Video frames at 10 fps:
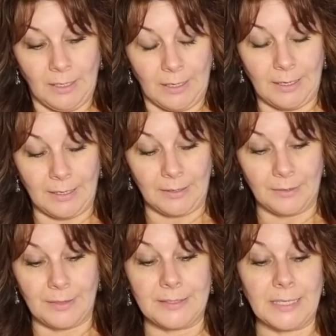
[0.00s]
Uh,
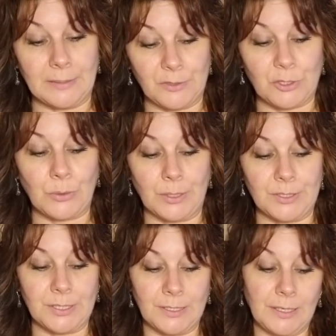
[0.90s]
the Ten of
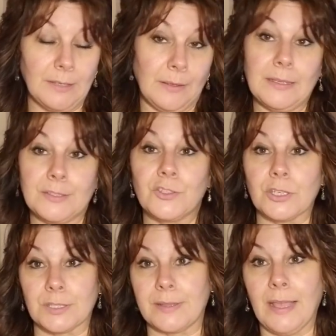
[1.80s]
Swords, it, it's
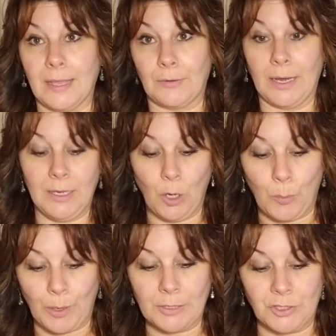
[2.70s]
just that, right?
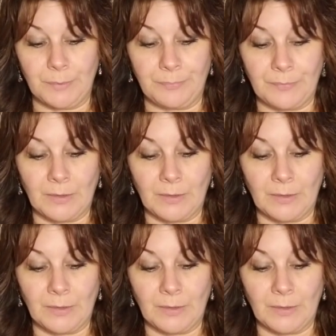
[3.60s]
Oppression.